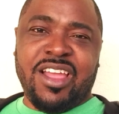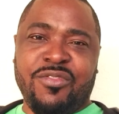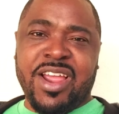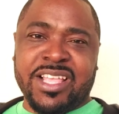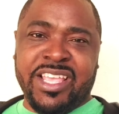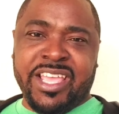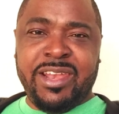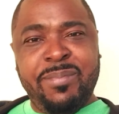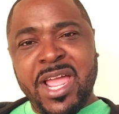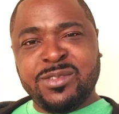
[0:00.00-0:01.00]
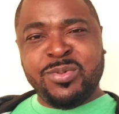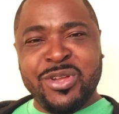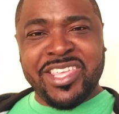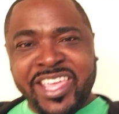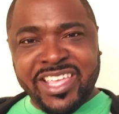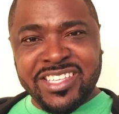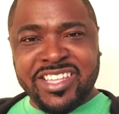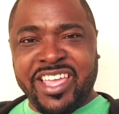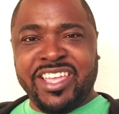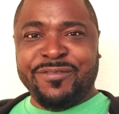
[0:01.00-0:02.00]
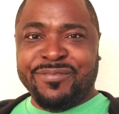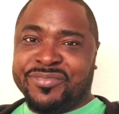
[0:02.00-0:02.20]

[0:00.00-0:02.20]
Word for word: out Roklan and Passport Kings, and